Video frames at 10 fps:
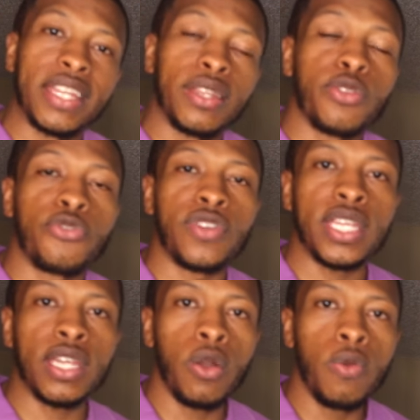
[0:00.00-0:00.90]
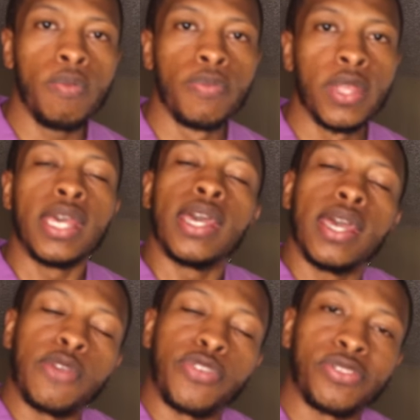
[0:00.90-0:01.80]
end of the video.
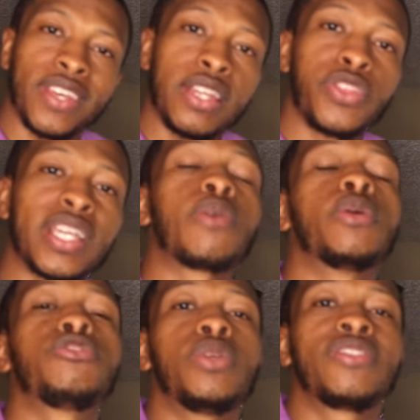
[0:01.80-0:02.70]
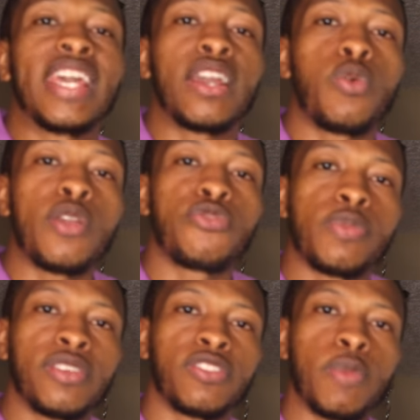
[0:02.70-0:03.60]
If there's anything I want you to take away from
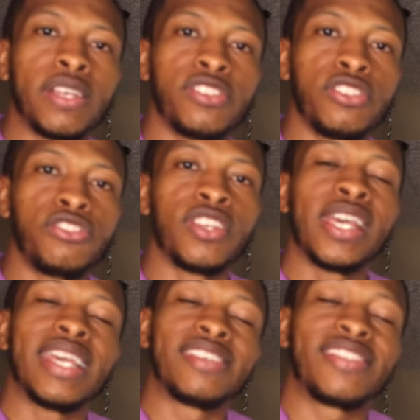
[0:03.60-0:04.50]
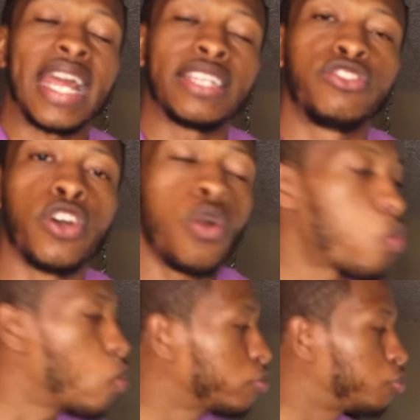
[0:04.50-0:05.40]
this message is that I don't
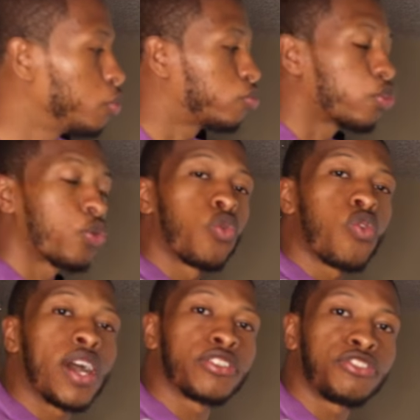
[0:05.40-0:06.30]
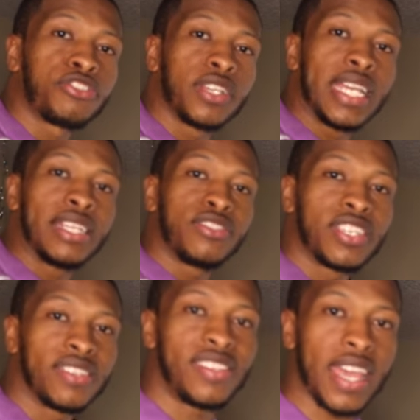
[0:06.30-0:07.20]
want you to rush
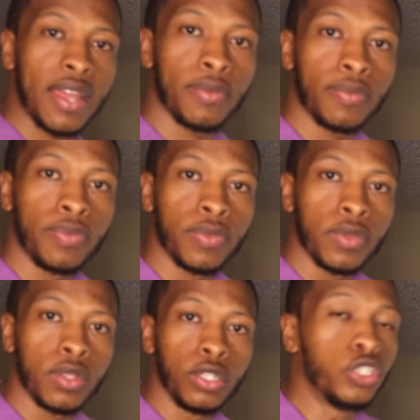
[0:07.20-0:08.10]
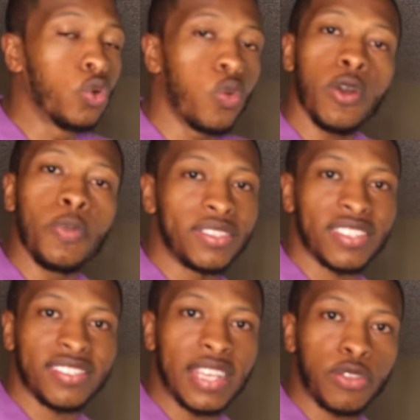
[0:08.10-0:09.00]
into debt. You will be
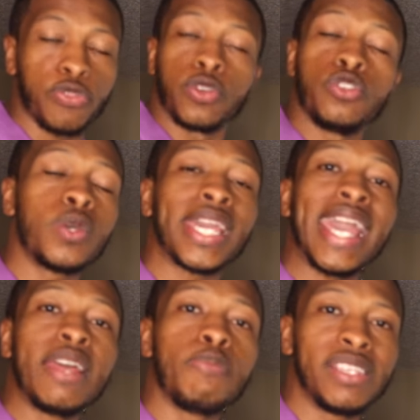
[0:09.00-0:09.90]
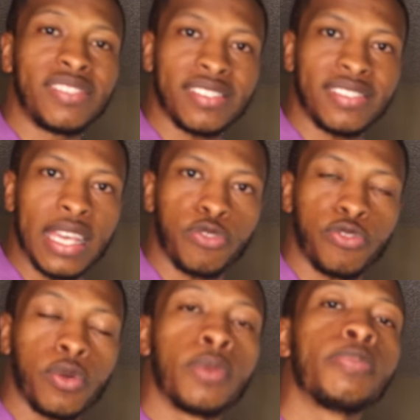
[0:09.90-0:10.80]
successful. You can be
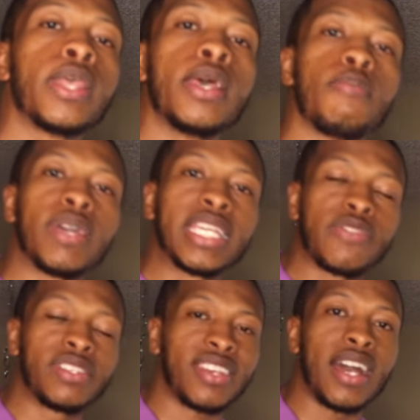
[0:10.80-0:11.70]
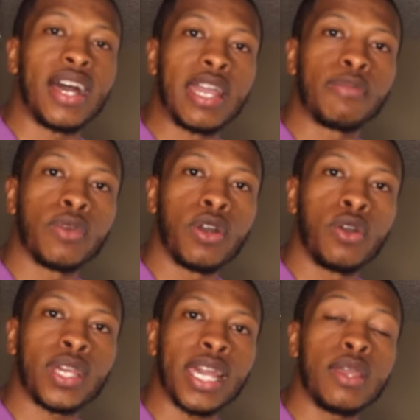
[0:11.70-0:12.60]
successful, but give it time,
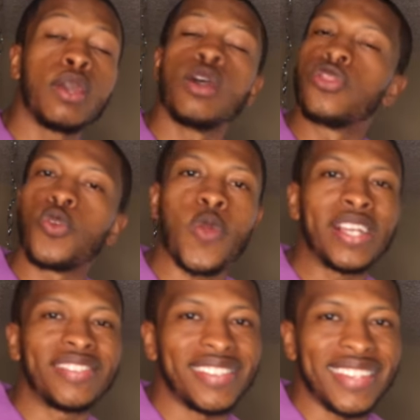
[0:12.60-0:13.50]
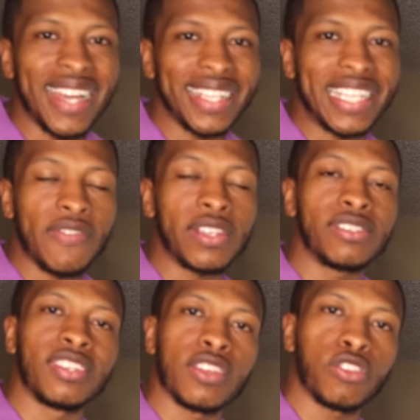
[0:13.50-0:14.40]
okay? The race is not given
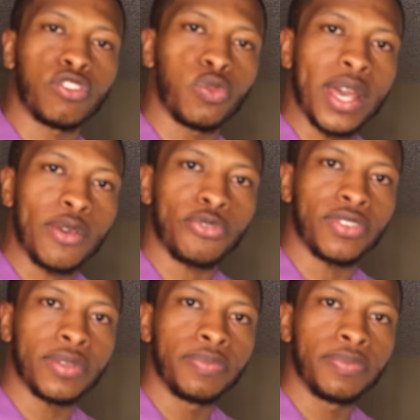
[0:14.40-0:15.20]
to the swift.